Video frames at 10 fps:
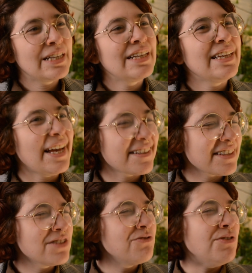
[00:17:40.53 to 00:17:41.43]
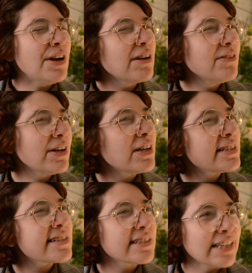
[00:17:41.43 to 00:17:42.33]
Yes, it's very, very
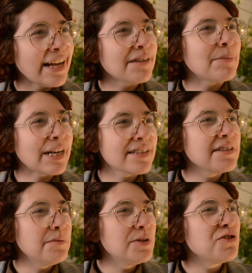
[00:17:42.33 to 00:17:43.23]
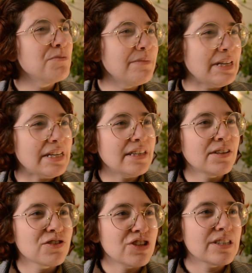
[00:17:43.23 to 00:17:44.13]
slight, but I see what you mean.
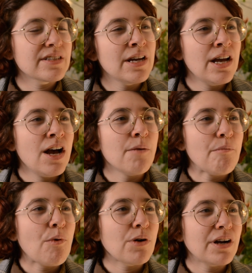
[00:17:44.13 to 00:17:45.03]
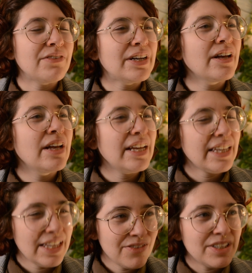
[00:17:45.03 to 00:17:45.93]
There's just more of a
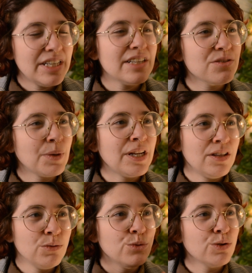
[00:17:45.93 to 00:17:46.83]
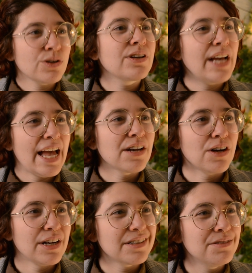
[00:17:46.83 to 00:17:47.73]
evenness when you look head
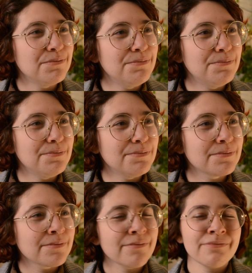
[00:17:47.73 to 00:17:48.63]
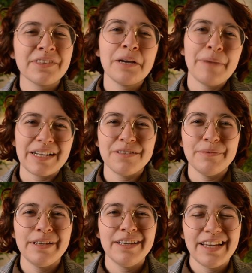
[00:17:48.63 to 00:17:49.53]
on. Come back to
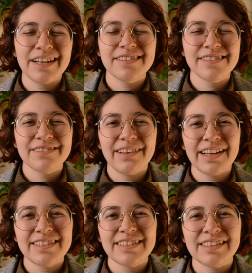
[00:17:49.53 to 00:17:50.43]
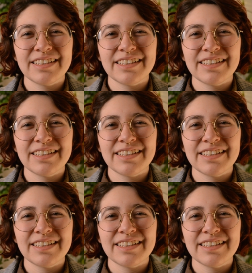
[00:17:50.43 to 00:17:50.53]
me. Yes, excellent.